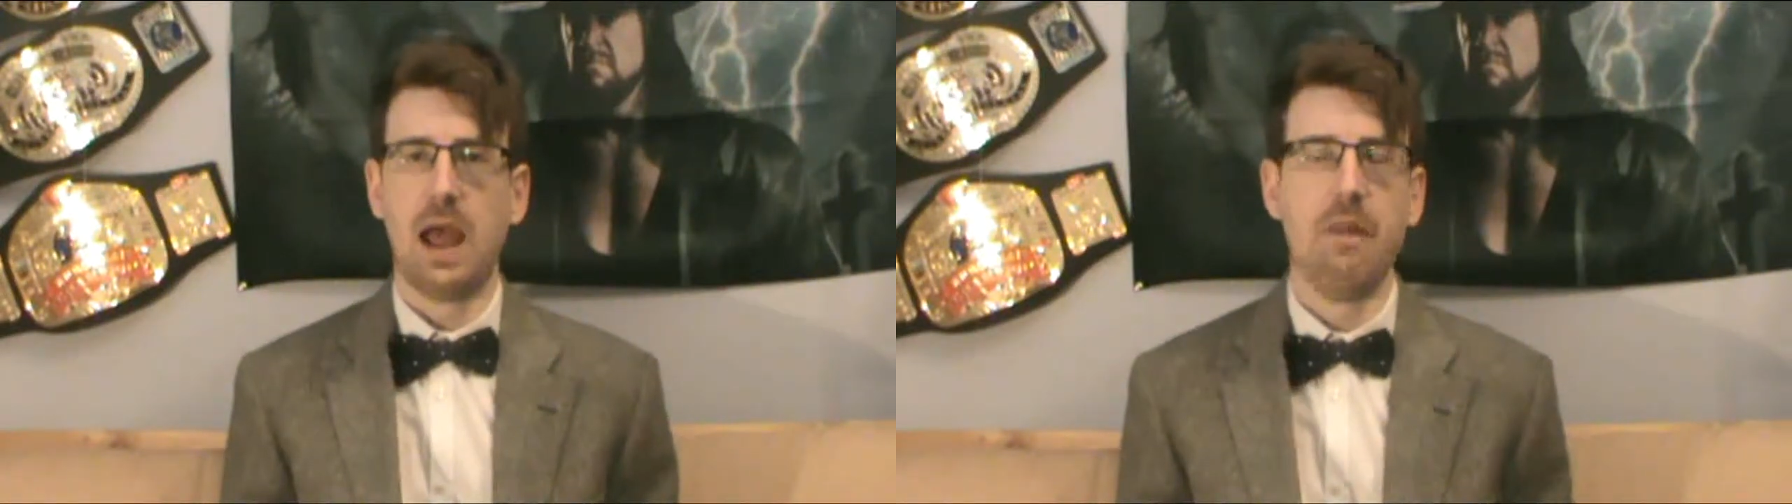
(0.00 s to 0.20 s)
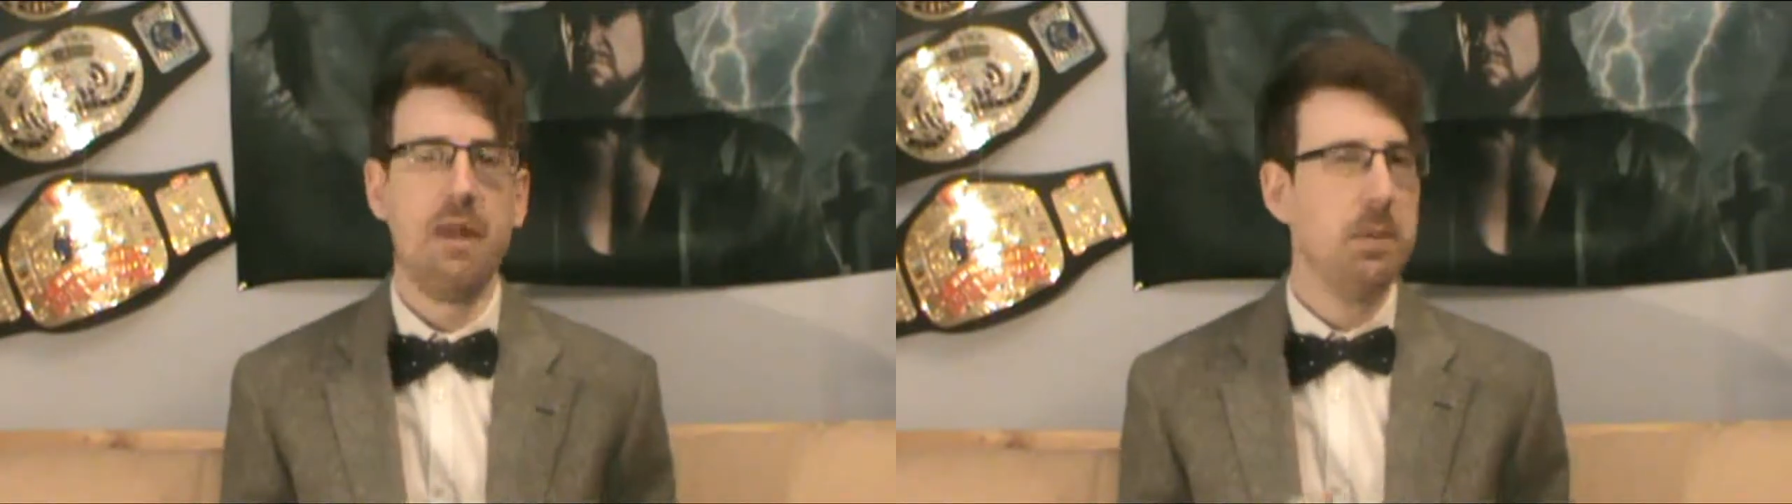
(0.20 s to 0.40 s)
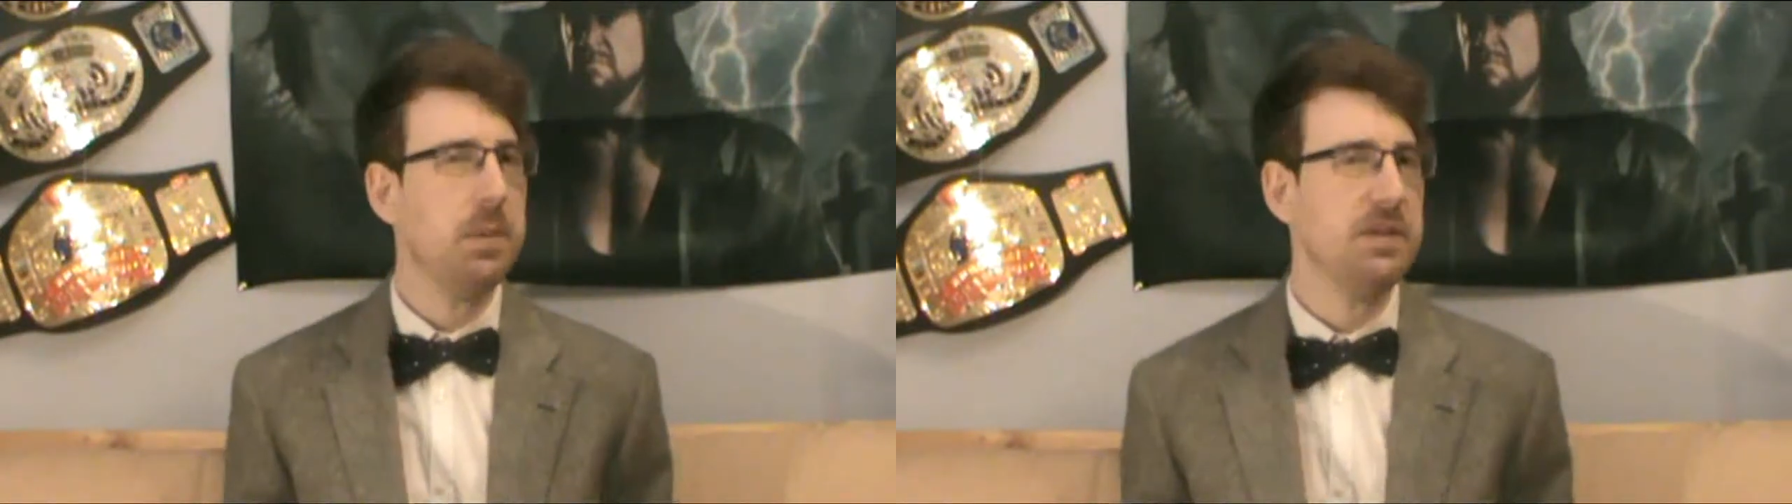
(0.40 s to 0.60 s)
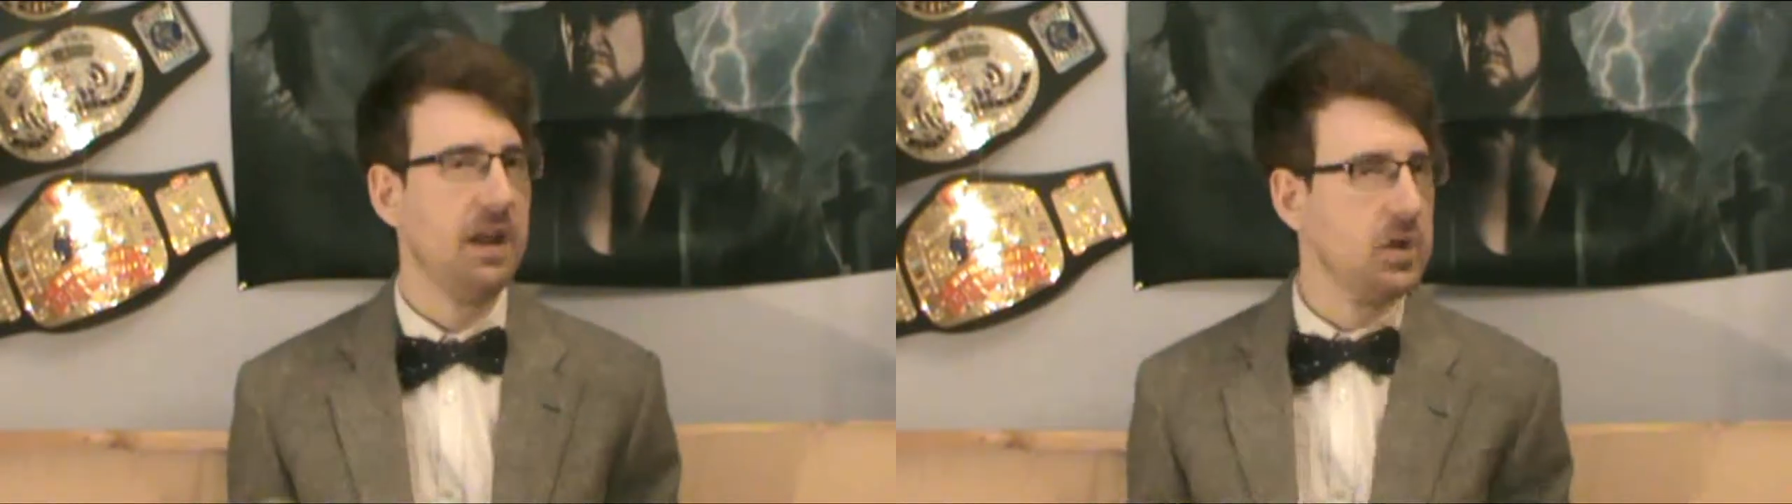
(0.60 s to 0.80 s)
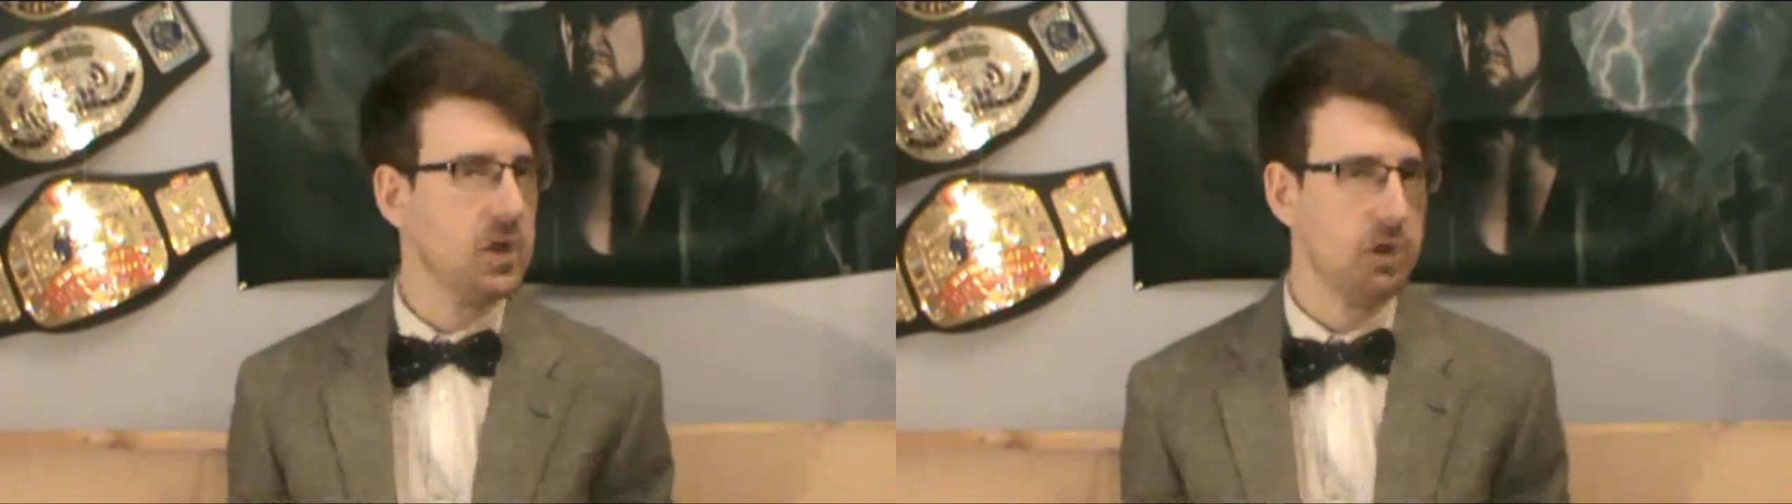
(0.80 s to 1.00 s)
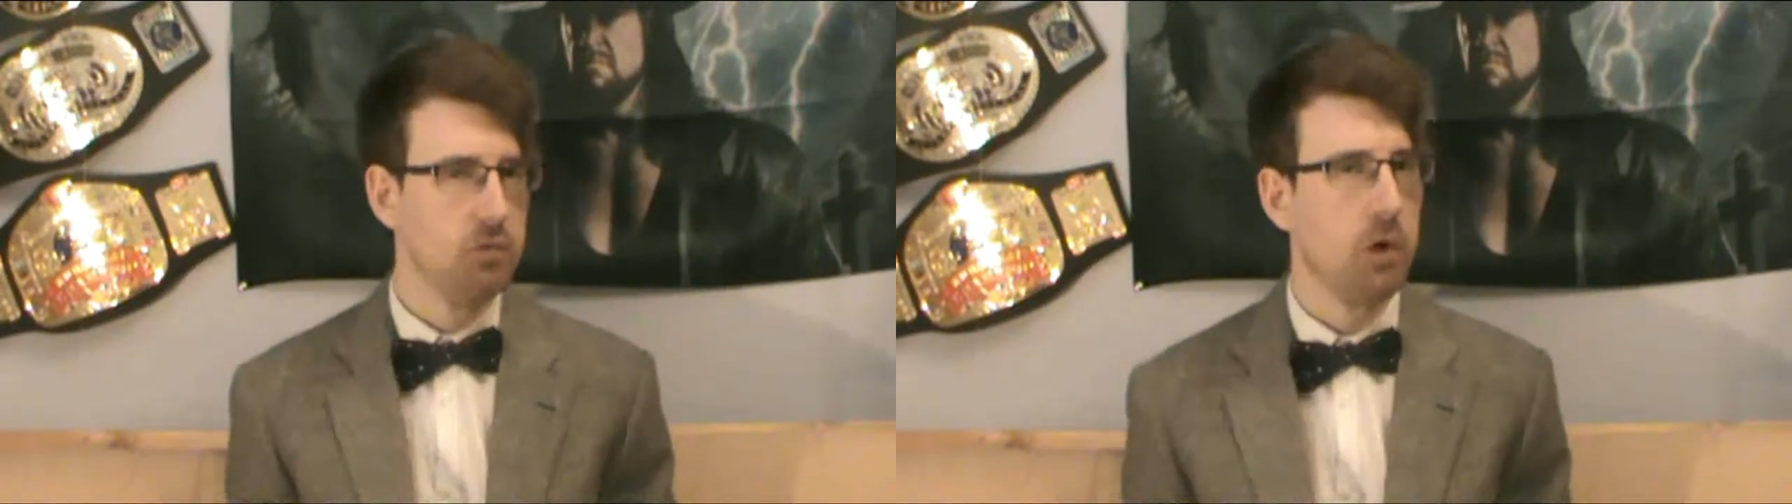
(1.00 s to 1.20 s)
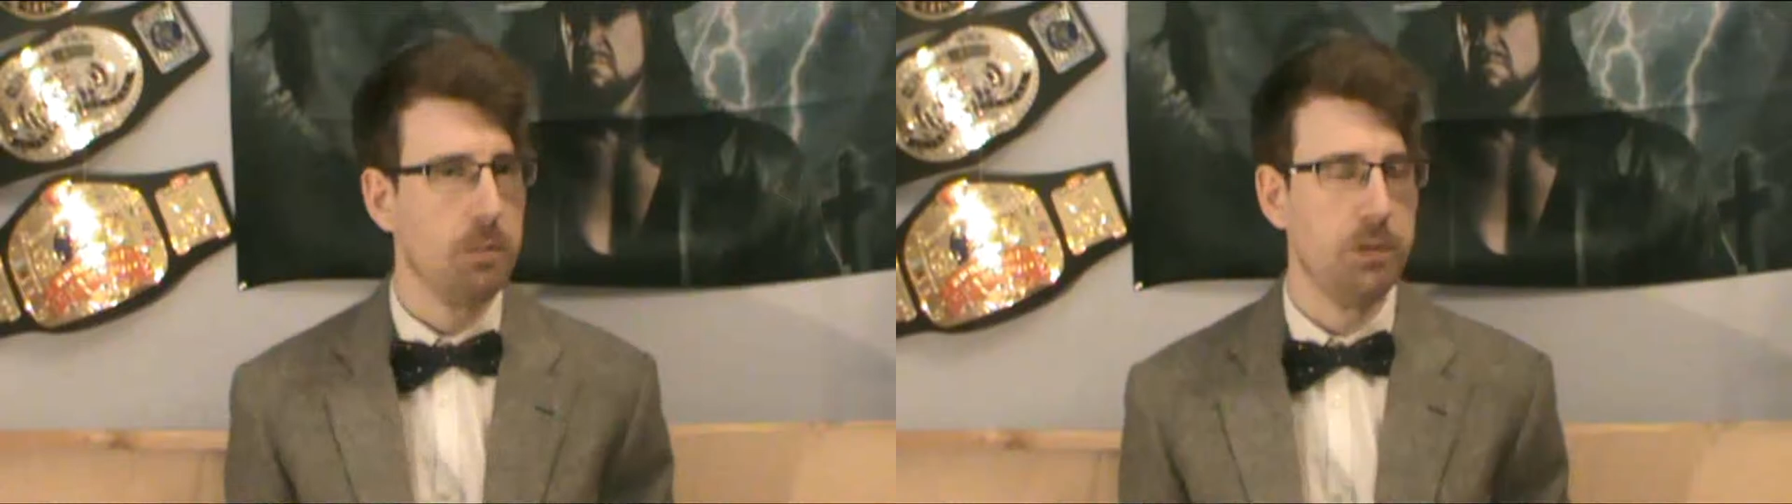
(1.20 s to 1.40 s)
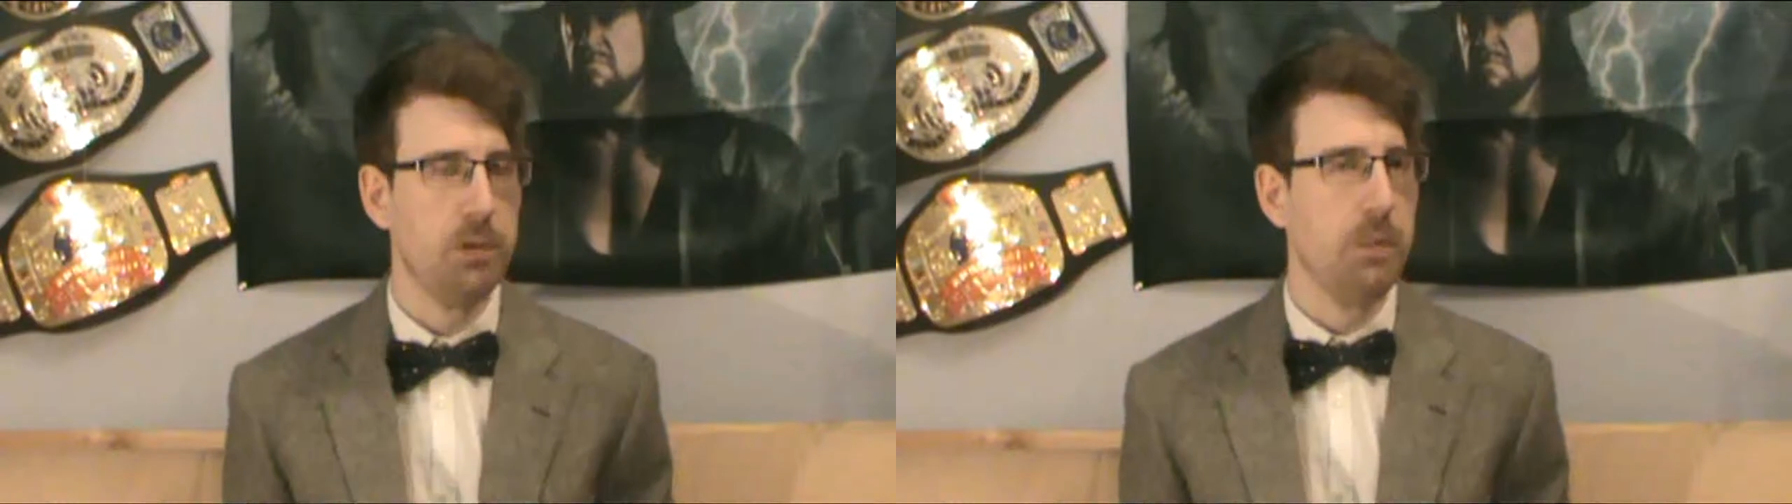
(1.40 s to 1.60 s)
and then potentially
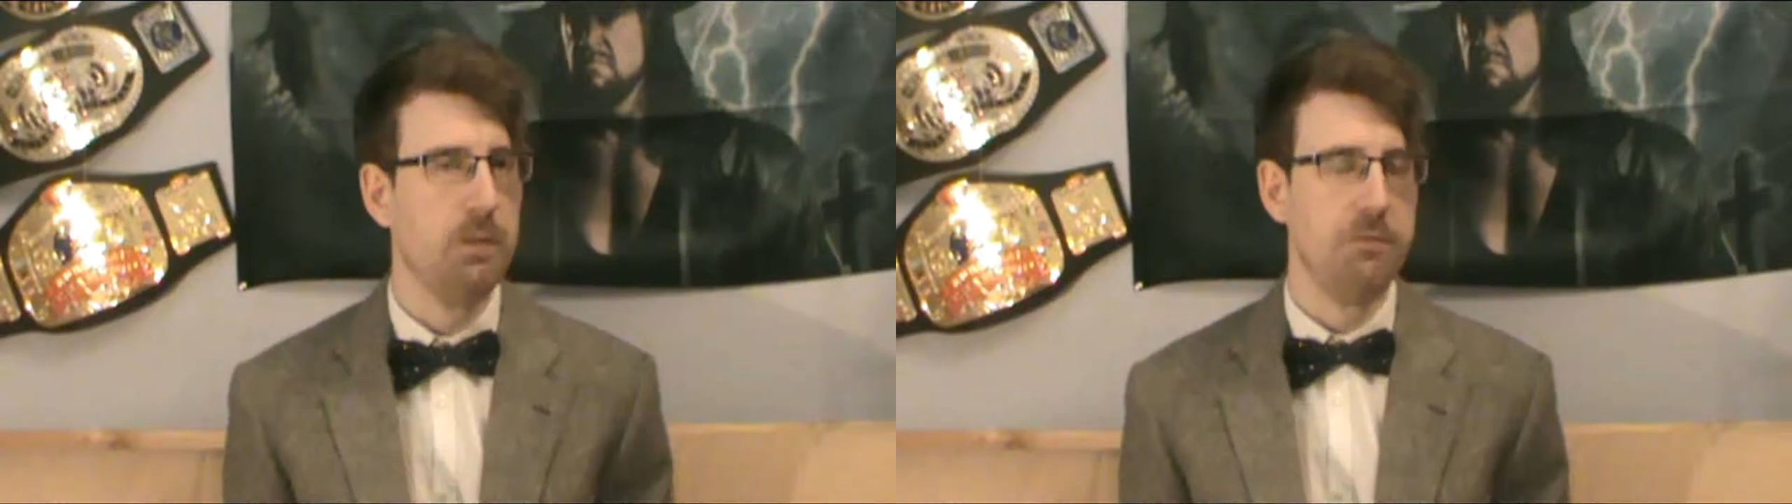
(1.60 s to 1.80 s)
drop them